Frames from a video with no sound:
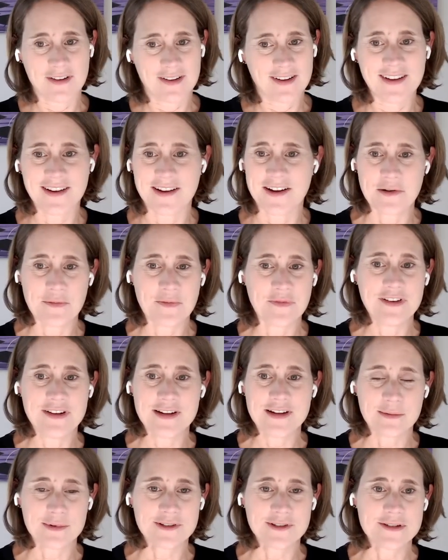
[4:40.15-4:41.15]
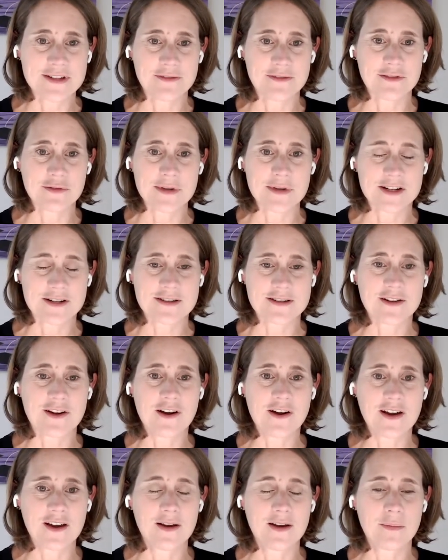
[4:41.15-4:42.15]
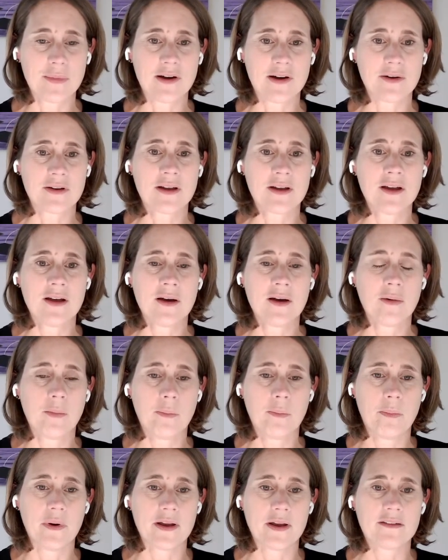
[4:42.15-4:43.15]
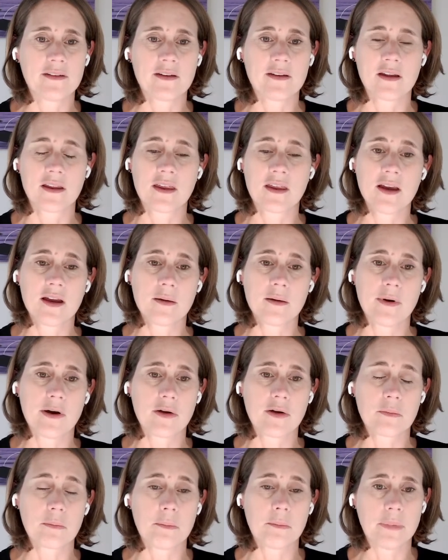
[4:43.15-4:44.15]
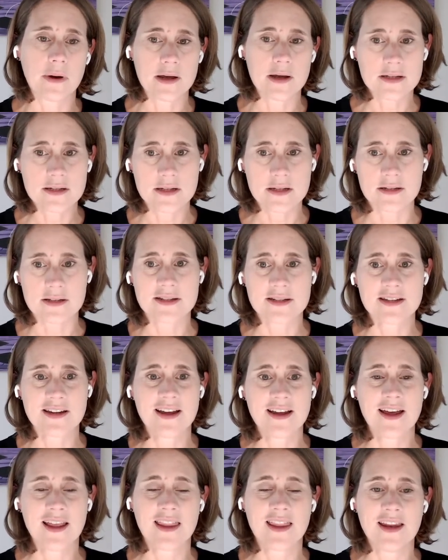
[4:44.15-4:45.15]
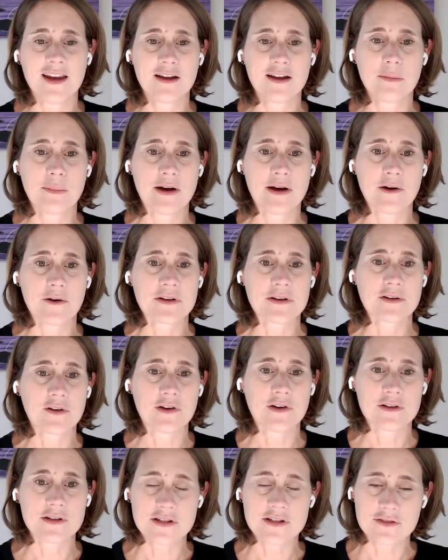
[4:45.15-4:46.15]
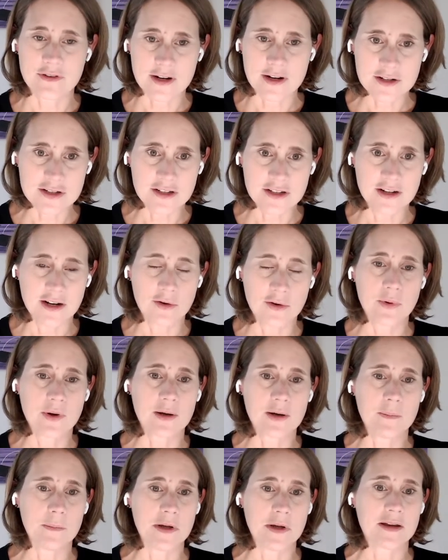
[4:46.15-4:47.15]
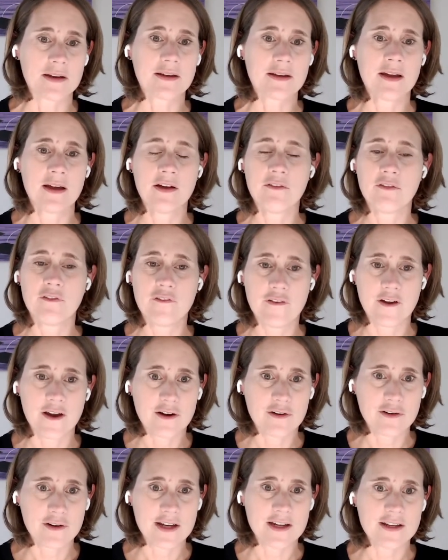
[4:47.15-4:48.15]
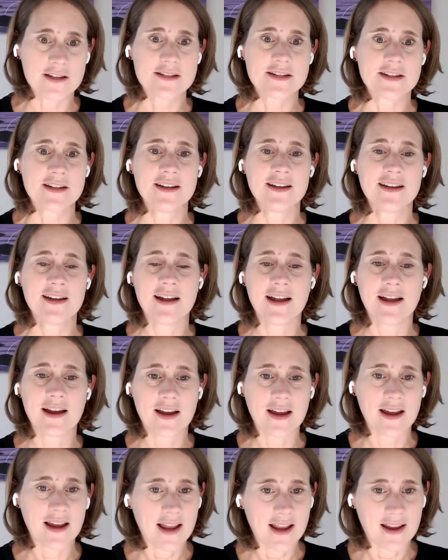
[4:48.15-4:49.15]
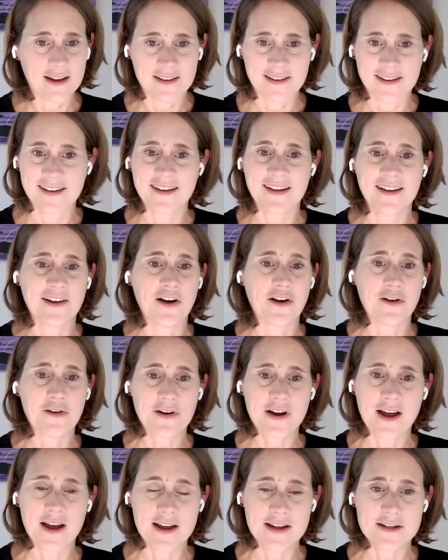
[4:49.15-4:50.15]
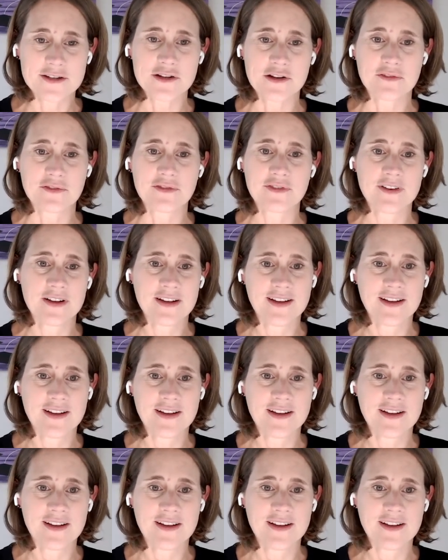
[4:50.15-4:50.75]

VWs everybody's talking about, but think about buses, think about construction equipment, ferries, like all kinds of